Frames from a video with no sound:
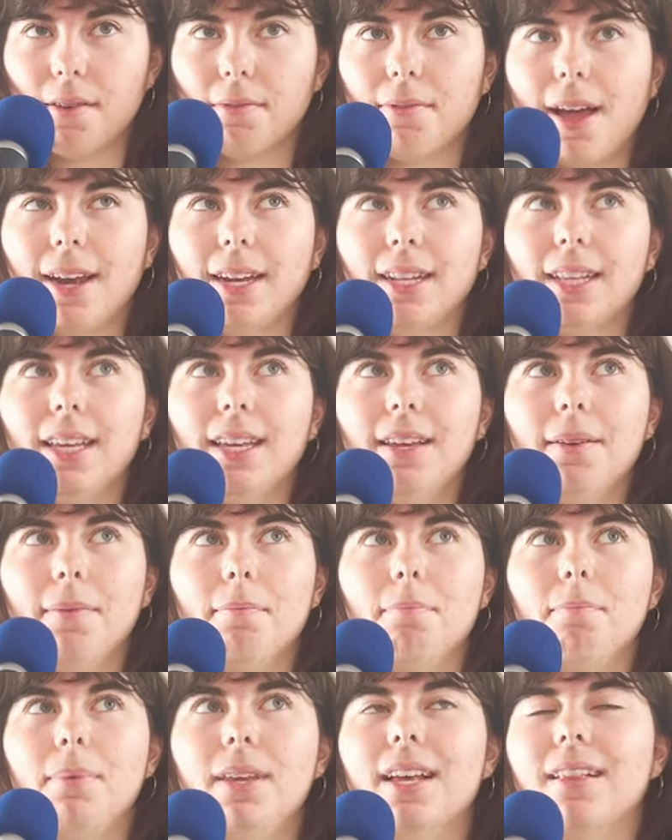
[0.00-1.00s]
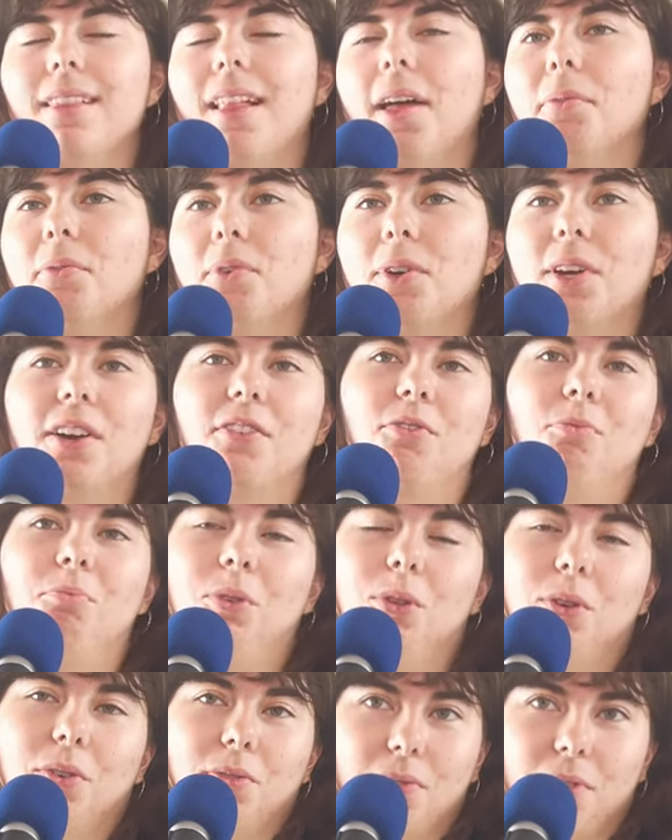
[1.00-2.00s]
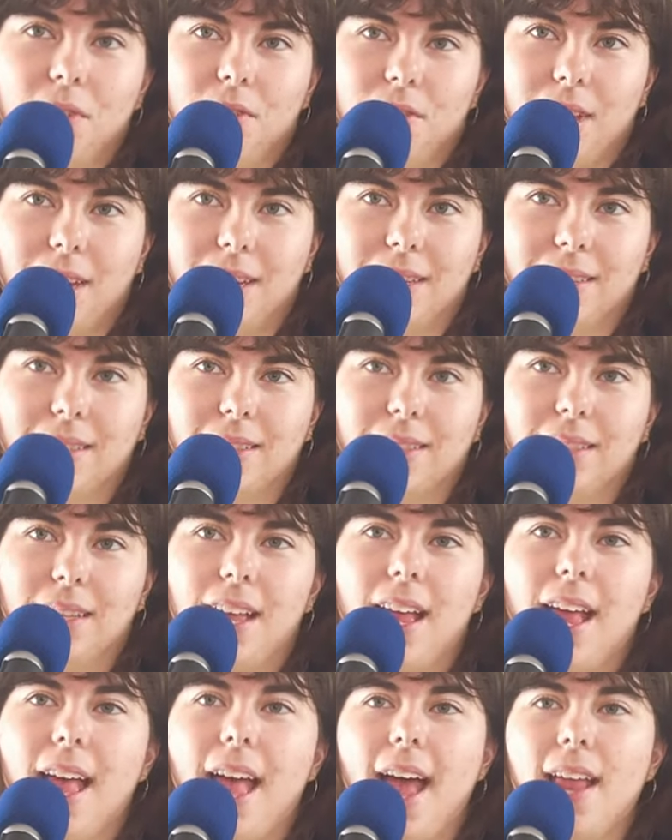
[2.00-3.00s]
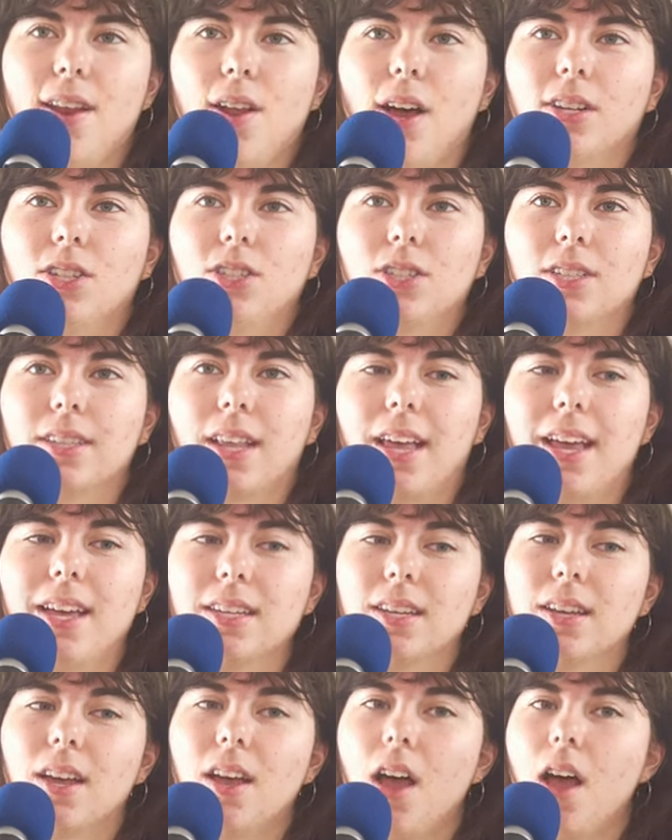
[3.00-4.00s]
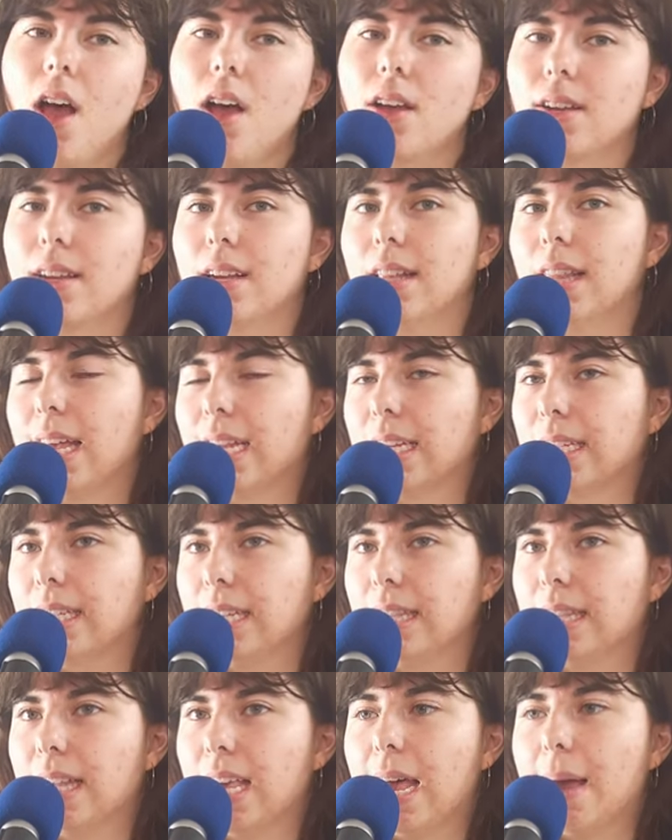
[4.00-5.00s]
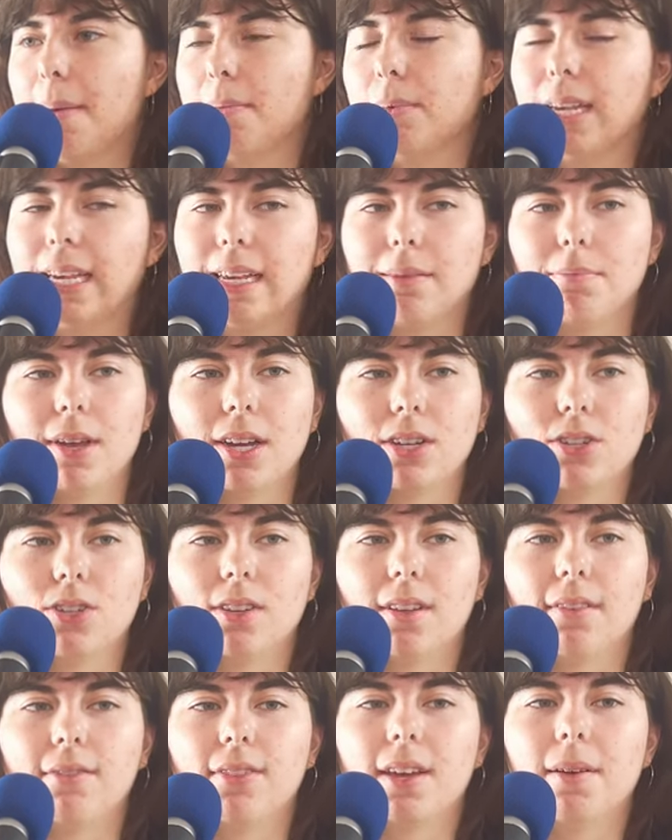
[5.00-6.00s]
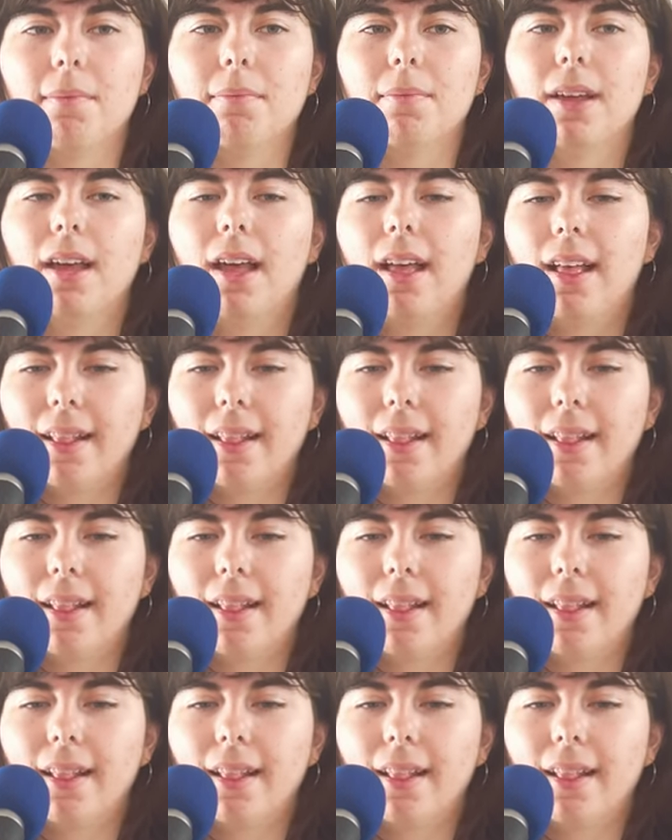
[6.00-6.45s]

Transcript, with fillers: Finally, be a lover of beautiful things. And not just like collecting them, taking pictures of them.